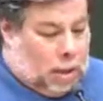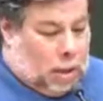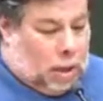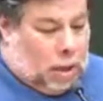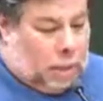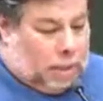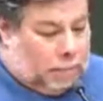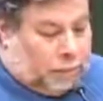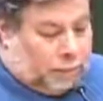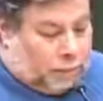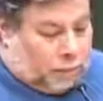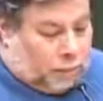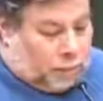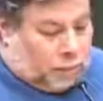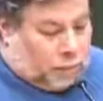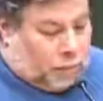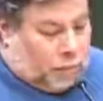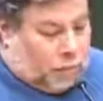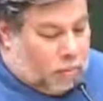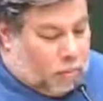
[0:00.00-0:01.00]
Um,
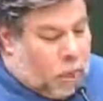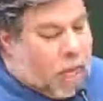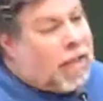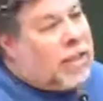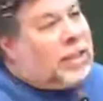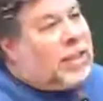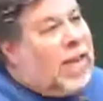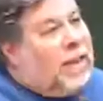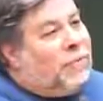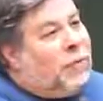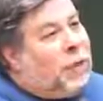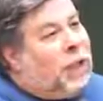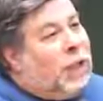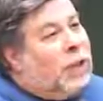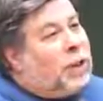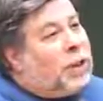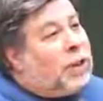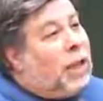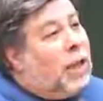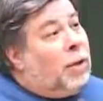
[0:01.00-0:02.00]
Stanford
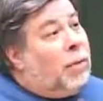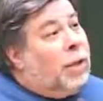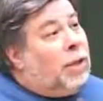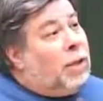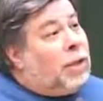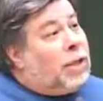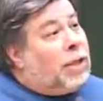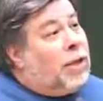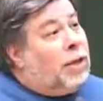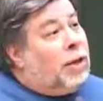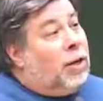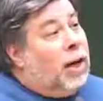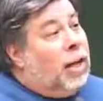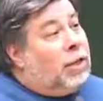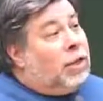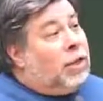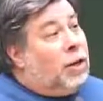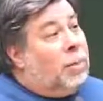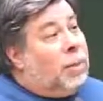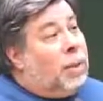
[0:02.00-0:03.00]
Linear Accelerator Center
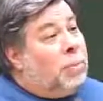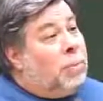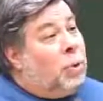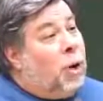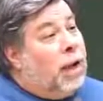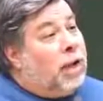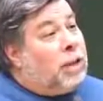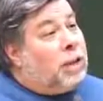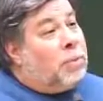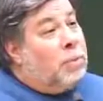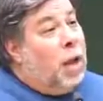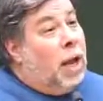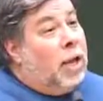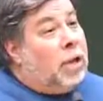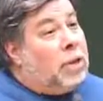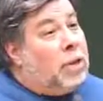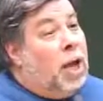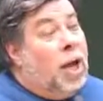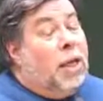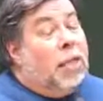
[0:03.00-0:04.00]
had some of the brightest
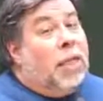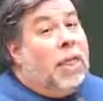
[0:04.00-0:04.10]
minds.